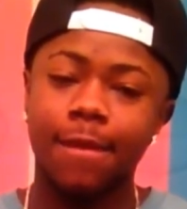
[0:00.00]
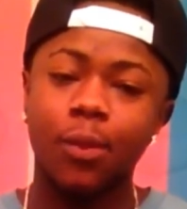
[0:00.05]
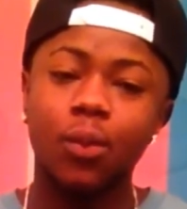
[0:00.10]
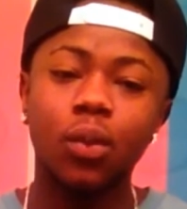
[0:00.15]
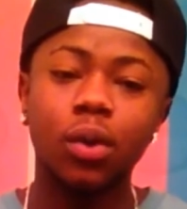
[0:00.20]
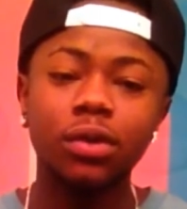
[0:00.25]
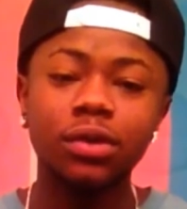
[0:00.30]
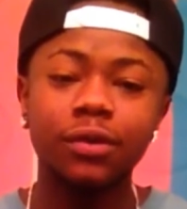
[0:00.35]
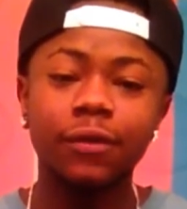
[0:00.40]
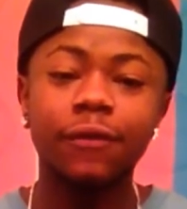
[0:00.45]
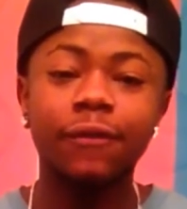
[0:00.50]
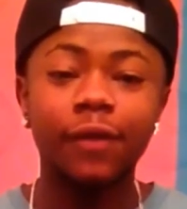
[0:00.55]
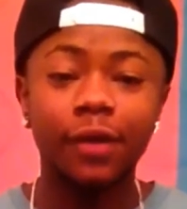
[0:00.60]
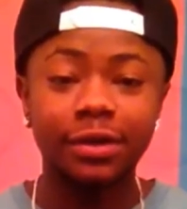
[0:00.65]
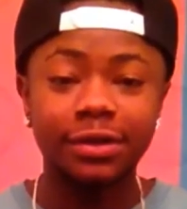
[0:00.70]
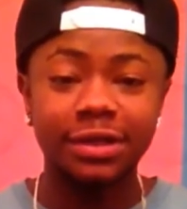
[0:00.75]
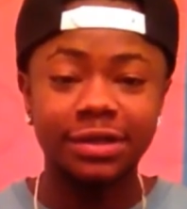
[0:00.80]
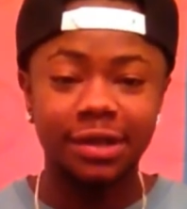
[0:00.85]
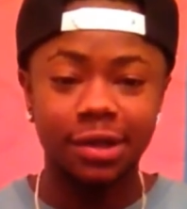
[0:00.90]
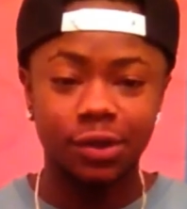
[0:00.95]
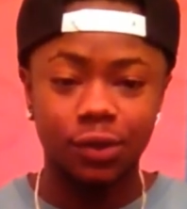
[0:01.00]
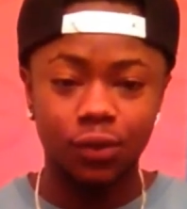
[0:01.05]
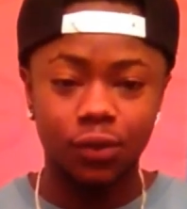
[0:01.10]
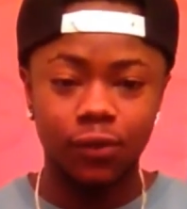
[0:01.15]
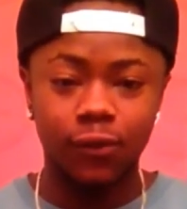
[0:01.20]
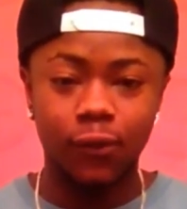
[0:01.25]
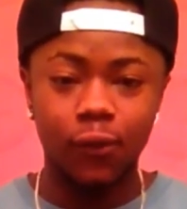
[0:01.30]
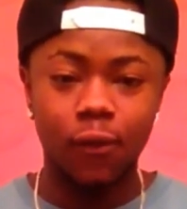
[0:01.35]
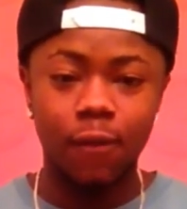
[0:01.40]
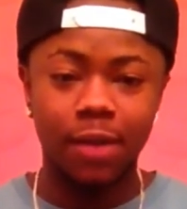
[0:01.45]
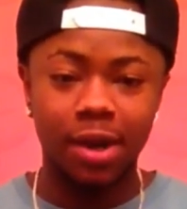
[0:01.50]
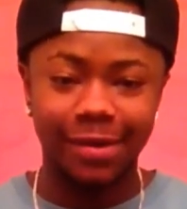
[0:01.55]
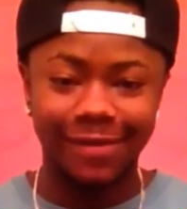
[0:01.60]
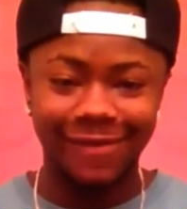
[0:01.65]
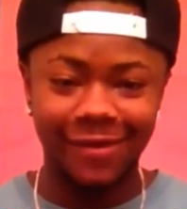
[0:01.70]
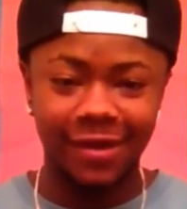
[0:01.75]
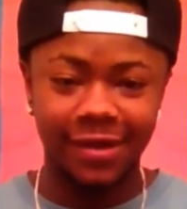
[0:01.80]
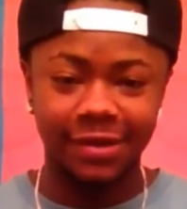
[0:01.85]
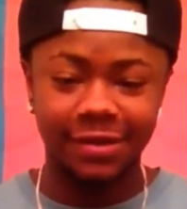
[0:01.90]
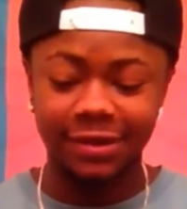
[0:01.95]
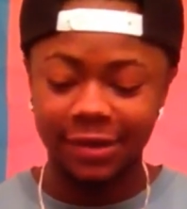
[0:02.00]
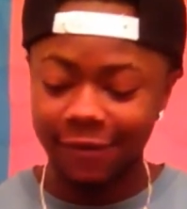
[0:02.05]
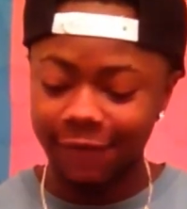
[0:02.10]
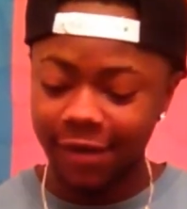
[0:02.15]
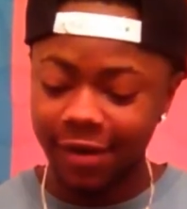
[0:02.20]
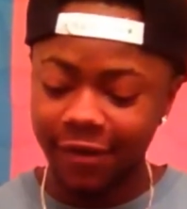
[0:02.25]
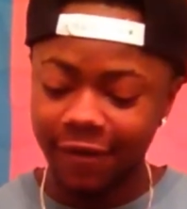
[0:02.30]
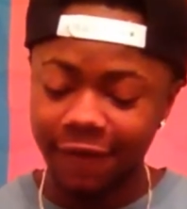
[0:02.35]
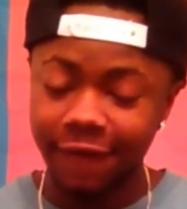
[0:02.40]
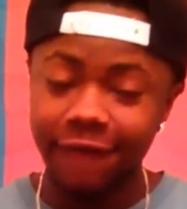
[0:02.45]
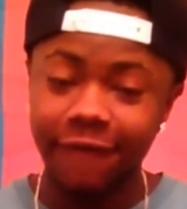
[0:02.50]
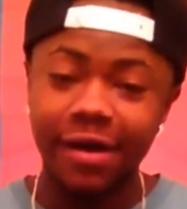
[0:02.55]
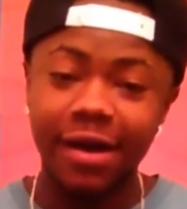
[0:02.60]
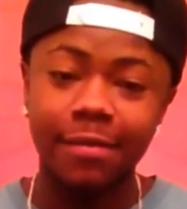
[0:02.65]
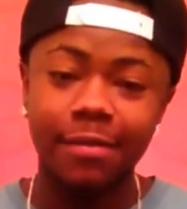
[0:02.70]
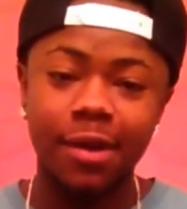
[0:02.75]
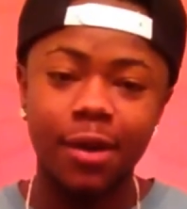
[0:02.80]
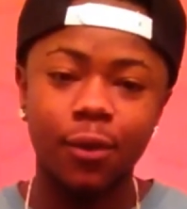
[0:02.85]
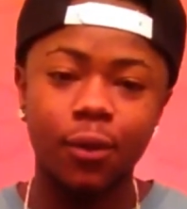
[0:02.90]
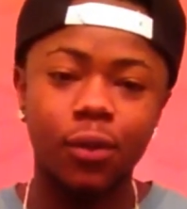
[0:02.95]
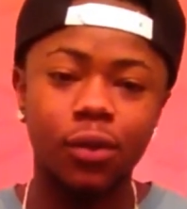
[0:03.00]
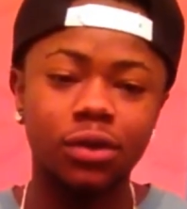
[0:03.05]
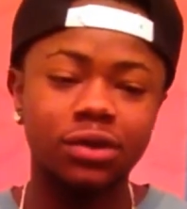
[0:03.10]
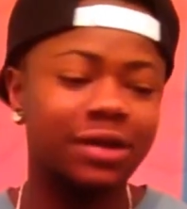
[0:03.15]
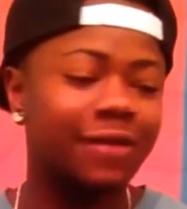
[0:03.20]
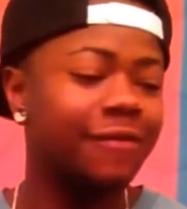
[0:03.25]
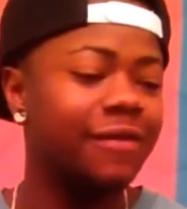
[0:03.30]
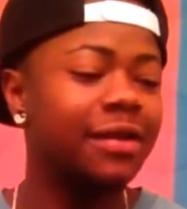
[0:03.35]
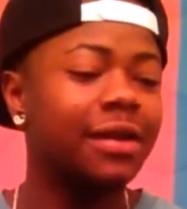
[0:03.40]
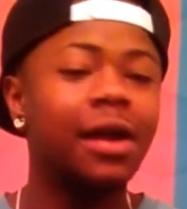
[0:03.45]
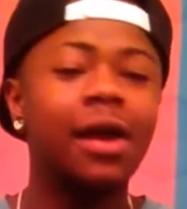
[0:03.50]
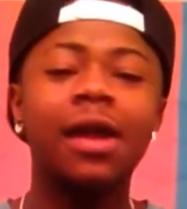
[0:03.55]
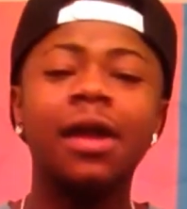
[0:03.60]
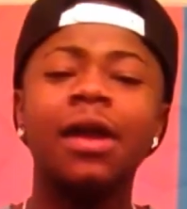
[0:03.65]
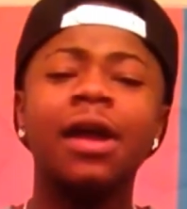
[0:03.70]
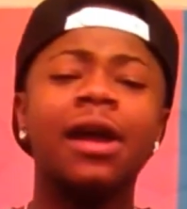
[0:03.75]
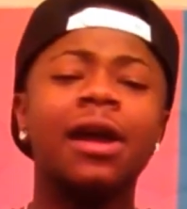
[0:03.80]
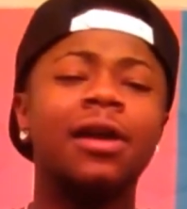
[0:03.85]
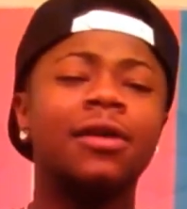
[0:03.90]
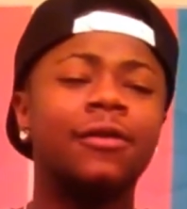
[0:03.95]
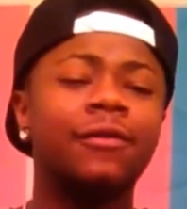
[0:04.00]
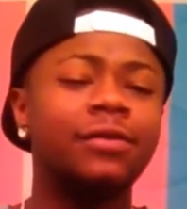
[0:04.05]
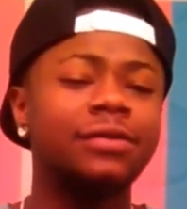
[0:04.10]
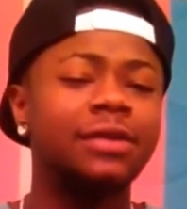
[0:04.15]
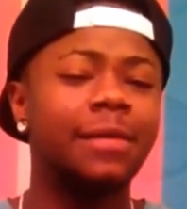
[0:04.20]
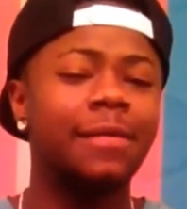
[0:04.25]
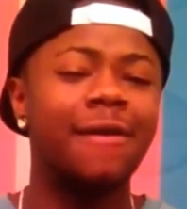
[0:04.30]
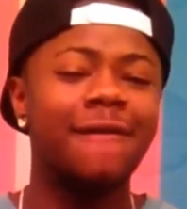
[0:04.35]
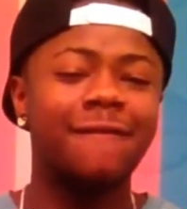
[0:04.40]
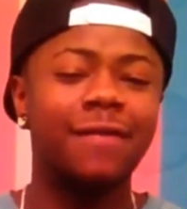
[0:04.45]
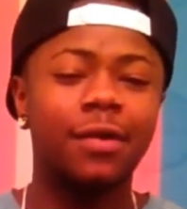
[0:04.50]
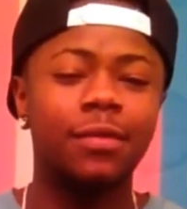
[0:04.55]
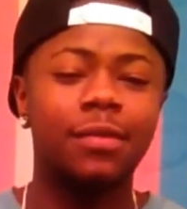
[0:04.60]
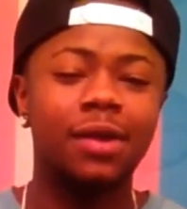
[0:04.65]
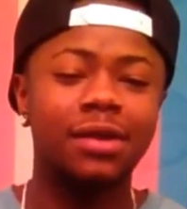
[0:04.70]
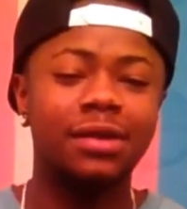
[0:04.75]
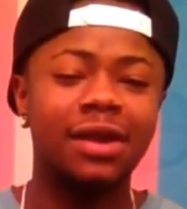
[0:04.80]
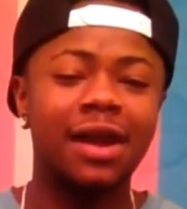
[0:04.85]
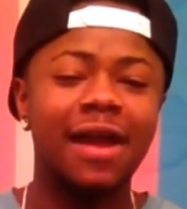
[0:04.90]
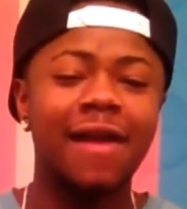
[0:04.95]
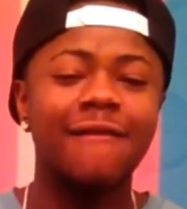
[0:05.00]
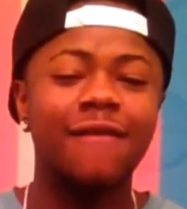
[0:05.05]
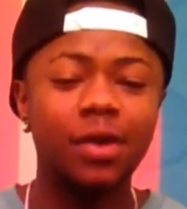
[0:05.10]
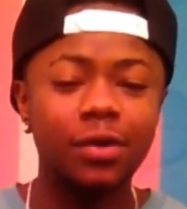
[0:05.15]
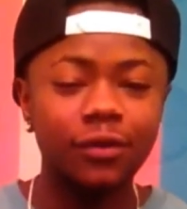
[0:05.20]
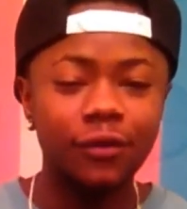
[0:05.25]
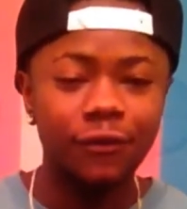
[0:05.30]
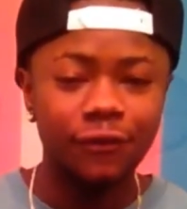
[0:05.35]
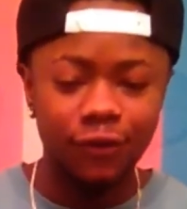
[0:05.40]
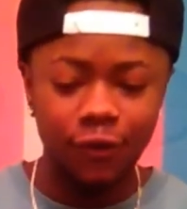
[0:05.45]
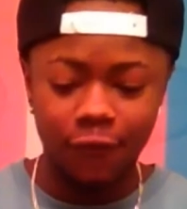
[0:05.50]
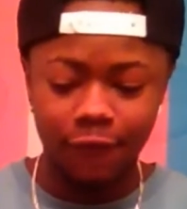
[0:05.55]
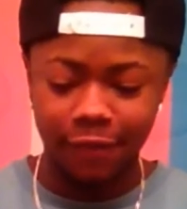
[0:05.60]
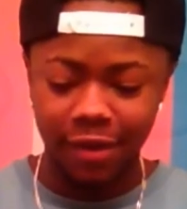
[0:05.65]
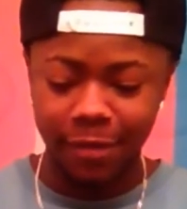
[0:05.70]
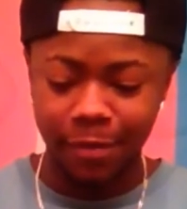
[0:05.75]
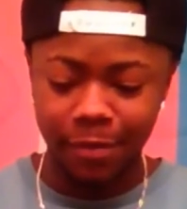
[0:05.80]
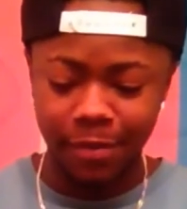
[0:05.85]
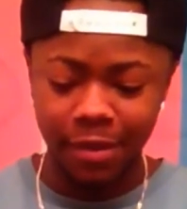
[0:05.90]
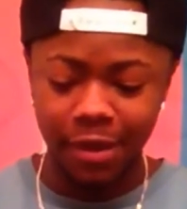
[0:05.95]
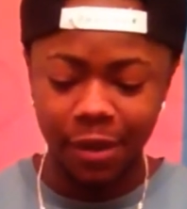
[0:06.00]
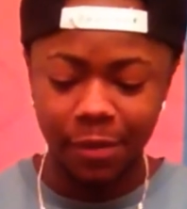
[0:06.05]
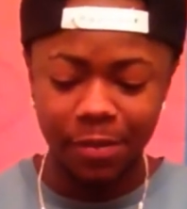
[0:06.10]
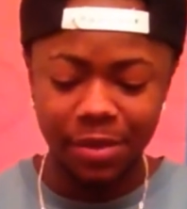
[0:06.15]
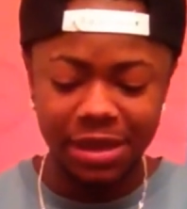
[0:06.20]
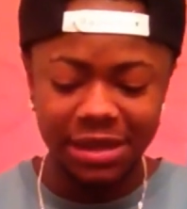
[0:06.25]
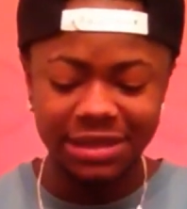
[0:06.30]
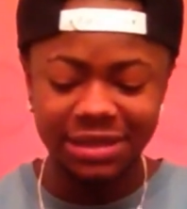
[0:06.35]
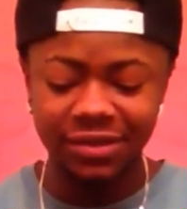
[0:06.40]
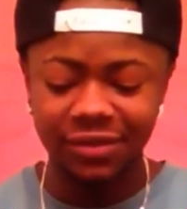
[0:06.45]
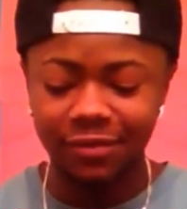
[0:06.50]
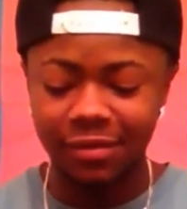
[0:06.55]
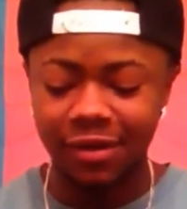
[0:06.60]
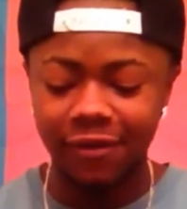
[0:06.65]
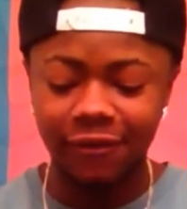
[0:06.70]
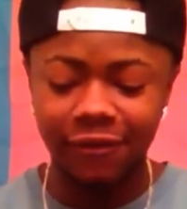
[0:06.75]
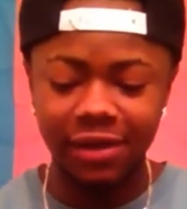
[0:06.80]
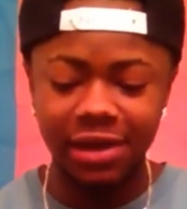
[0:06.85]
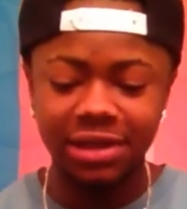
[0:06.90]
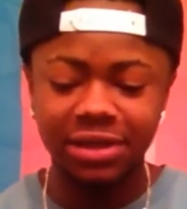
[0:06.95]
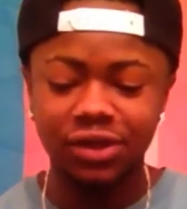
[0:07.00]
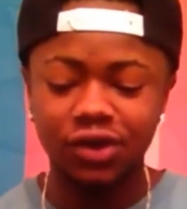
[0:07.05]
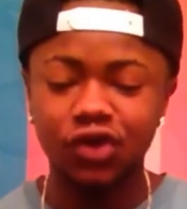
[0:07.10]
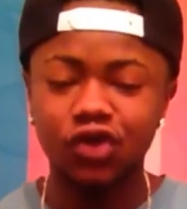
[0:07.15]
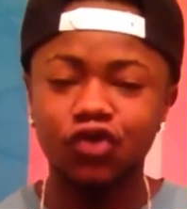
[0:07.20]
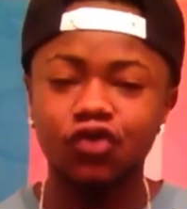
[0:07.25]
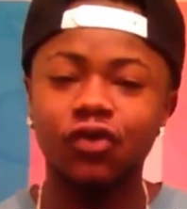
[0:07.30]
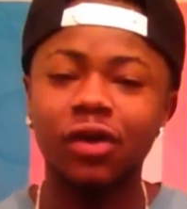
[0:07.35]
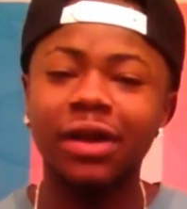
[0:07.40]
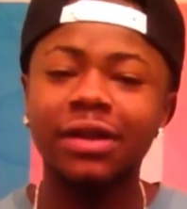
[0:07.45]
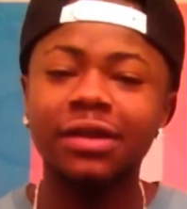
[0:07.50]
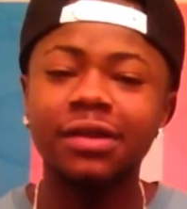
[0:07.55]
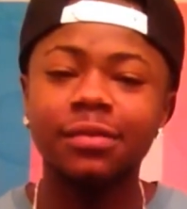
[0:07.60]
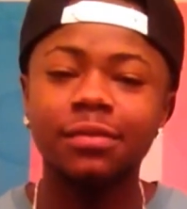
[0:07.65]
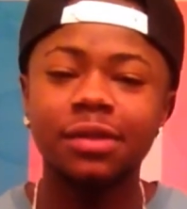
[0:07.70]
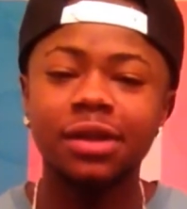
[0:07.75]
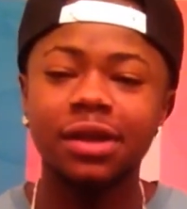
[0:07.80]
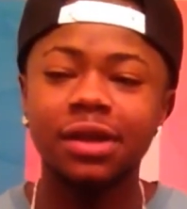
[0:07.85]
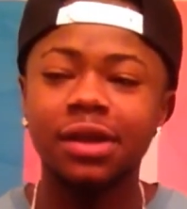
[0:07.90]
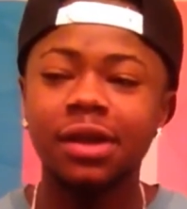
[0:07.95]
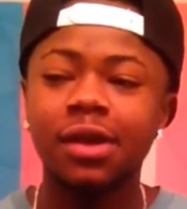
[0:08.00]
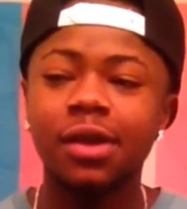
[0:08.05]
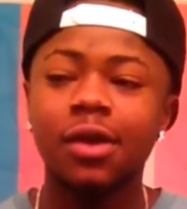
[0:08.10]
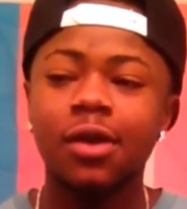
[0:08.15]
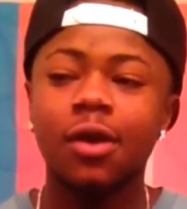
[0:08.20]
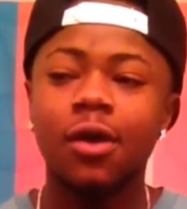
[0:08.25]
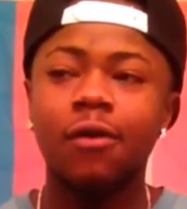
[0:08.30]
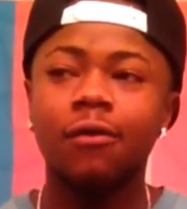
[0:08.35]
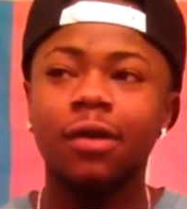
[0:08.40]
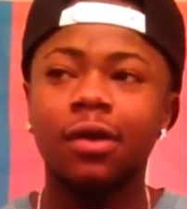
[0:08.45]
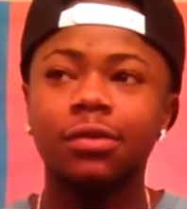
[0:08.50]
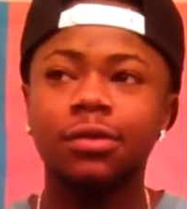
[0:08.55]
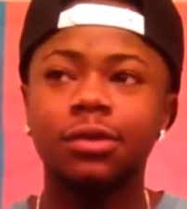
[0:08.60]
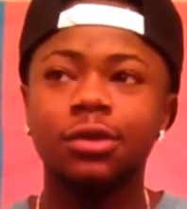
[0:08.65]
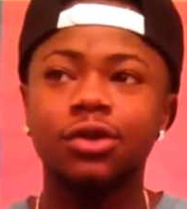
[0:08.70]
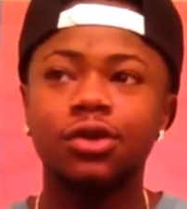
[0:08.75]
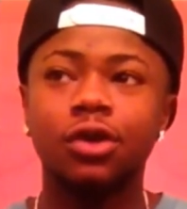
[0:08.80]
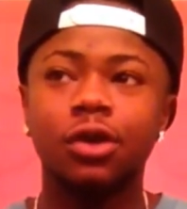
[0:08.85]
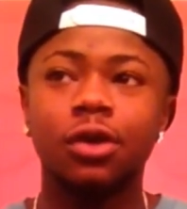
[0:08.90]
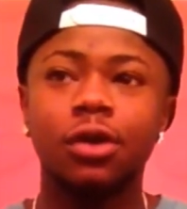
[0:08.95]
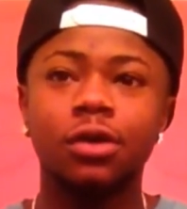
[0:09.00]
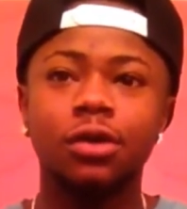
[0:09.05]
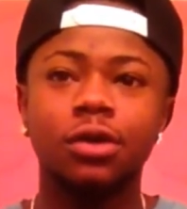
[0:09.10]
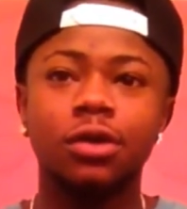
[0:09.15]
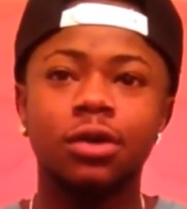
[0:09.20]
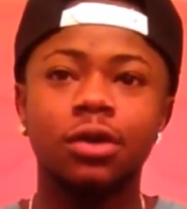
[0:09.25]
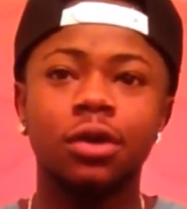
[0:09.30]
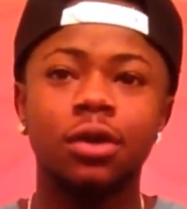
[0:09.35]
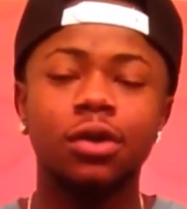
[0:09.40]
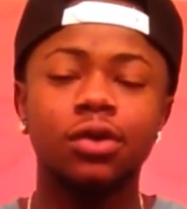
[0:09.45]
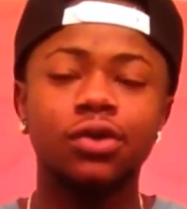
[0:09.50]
What the fuck did they do with all my things if I could find my watch? I think another time I found my tie. I found a few of my pieces of my things just randomly around the church.